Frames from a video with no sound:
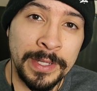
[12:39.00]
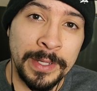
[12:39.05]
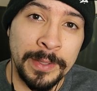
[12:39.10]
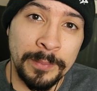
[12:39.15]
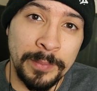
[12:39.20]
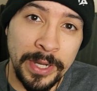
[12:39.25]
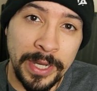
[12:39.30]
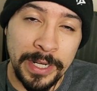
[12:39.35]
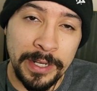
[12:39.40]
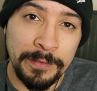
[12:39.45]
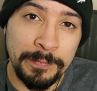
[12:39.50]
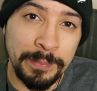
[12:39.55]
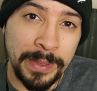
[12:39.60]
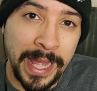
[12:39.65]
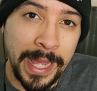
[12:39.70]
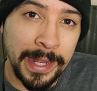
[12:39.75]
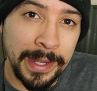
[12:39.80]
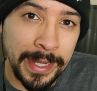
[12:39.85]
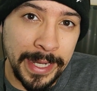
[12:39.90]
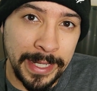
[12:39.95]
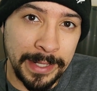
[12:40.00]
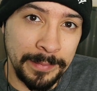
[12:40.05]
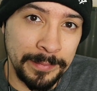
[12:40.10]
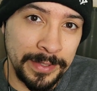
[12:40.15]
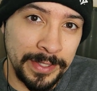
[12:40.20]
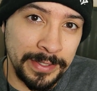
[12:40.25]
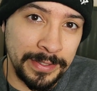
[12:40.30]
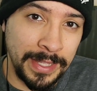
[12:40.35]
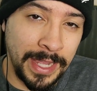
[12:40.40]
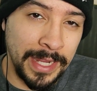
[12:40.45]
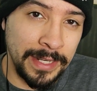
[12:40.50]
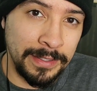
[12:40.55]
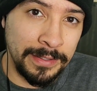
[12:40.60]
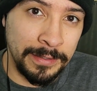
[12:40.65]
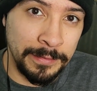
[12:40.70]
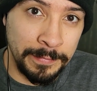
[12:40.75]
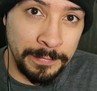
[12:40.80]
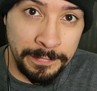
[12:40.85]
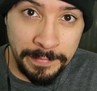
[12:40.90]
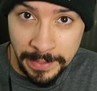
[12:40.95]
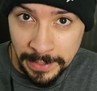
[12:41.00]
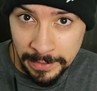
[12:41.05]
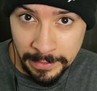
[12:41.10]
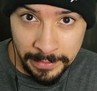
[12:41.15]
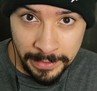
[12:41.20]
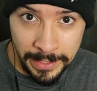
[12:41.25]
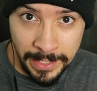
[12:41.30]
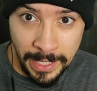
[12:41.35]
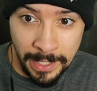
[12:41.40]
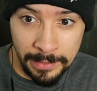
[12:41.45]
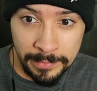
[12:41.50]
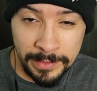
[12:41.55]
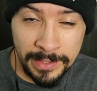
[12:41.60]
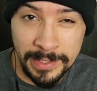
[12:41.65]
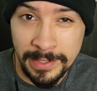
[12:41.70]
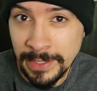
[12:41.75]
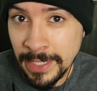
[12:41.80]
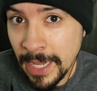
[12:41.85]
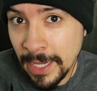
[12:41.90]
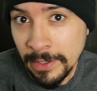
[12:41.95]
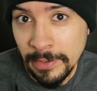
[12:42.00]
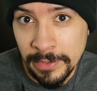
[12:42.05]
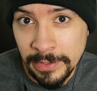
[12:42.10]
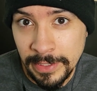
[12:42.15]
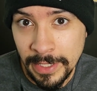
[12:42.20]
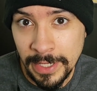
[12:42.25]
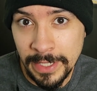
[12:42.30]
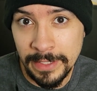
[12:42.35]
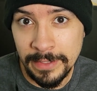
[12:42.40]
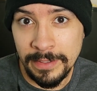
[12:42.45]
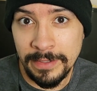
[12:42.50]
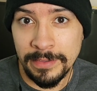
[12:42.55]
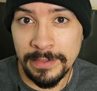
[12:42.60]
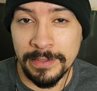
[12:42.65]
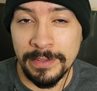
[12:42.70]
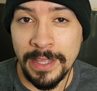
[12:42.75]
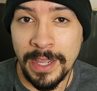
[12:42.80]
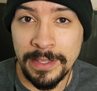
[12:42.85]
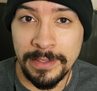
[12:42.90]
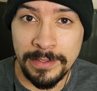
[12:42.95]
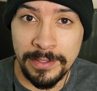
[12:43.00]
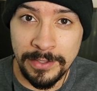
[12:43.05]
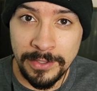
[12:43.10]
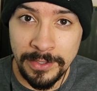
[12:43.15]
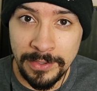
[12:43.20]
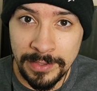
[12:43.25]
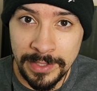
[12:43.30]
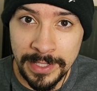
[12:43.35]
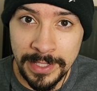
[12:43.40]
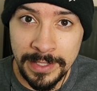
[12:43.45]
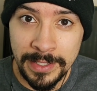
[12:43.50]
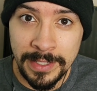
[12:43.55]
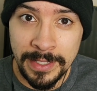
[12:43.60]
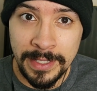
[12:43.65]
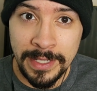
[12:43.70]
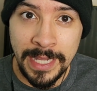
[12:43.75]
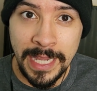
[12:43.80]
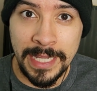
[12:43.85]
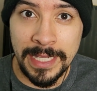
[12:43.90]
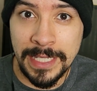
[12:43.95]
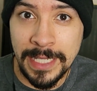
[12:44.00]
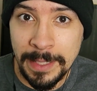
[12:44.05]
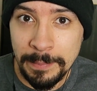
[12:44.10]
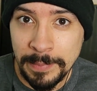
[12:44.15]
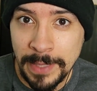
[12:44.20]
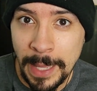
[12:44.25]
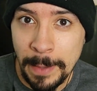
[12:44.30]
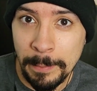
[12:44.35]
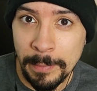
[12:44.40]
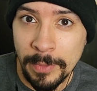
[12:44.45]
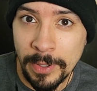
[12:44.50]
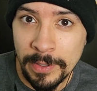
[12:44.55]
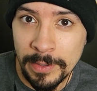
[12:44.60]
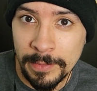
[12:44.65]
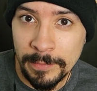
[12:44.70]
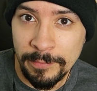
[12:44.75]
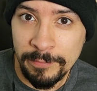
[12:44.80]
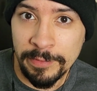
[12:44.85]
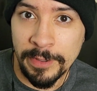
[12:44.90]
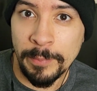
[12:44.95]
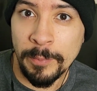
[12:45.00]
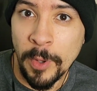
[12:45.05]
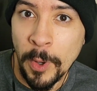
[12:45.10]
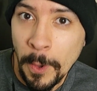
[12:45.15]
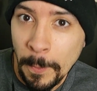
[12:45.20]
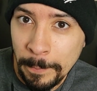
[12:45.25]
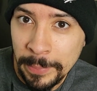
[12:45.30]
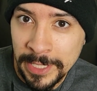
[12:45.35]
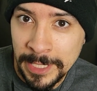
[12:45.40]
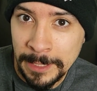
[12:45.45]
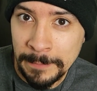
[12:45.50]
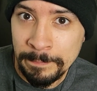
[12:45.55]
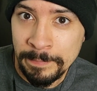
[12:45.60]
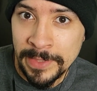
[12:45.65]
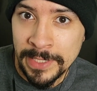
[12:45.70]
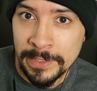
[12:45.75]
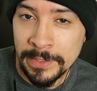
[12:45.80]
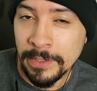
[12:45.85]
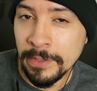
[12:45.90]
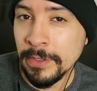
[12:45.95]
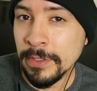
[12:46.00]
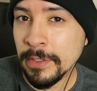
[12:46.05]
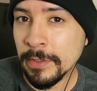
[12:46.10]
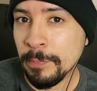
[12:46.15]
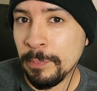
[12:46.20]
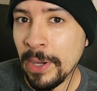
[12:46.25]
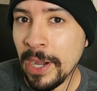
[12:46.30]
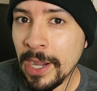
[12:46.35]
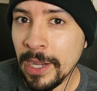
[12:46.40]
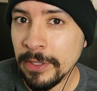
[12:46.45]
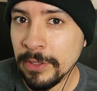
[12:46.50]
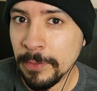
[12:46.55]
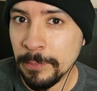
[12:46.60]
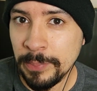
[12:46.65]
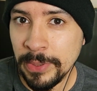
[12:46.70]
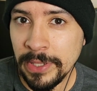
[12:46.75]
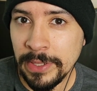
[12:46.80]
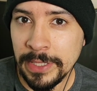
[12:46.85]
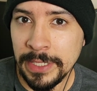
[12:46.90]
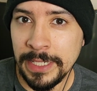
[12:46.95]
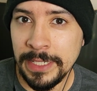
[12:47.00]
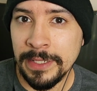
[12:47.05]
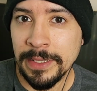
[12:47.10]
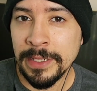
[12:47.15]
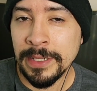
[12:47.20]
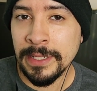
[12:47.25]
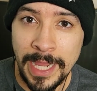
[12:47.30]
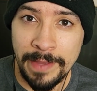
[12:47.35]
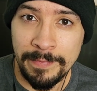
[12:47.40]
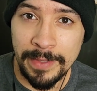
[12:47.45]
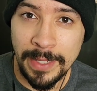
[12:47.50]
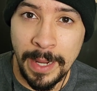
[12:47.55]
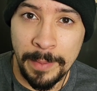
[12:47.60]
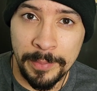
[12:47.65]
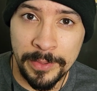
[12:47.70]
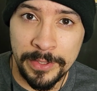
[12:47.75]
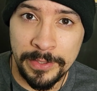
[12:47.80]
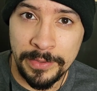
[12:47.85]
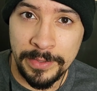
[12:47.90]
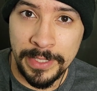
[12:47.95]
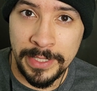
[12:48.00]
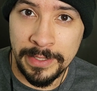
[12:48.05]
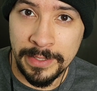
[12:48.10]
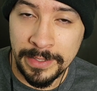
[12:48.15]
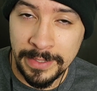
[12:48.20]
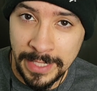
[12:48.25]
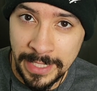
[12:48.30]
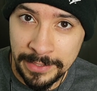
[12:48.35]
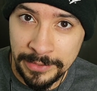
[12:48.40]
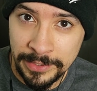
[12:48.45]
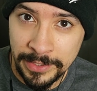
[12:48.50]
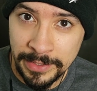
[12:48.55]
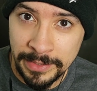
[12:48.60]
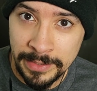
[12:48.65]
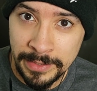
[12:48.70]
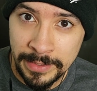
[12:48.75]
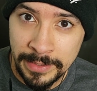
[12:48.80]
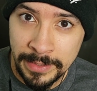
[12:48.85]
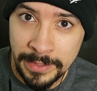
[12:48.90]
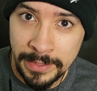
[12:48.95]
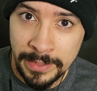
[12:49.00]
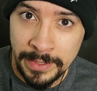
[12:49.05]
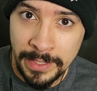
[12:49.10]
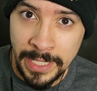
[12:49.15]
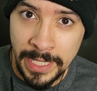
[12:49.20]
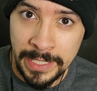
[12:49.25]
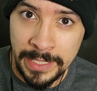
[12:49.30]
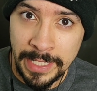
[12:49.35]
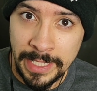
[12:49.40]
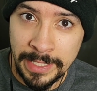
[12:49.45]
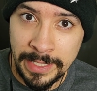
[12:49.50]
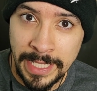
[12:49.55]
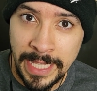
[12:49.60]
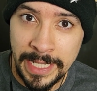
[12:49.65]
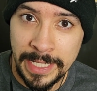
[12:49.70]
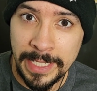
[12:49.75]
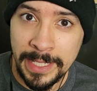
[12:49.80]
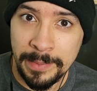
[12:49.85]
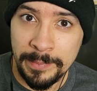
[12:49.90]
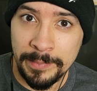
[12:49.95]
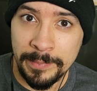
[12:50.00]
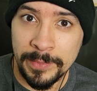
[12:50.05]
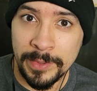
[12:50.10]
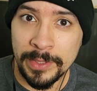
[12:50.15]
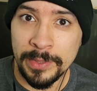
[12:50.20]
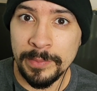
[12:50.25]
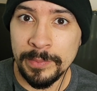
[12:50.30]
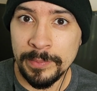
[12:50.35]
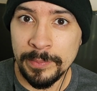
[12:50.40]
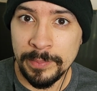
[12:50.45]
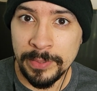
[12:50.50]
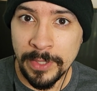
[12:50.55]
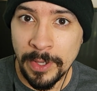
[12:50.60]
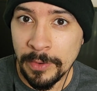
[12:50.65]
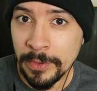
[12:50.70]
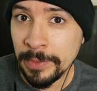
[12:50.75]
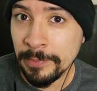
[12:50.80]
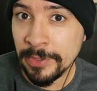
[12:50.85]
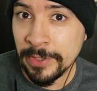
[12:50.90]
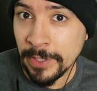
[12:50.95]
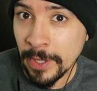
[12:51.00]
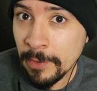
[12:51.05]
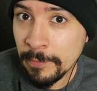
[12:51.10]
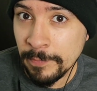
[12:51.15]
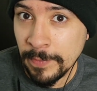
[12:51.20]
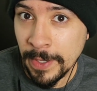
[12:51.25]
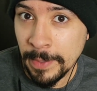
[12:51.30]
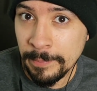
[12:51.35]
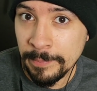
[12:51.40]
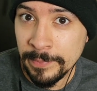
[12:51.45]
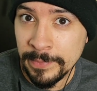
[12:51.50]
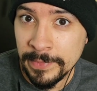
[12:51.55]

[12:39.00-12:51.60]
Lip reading: But if Black Adam decides to figure it out, the nanoseconds he decides to use it and keep that from opening, there is a possibility to have the opportunity to clench it and then let him blow himself up.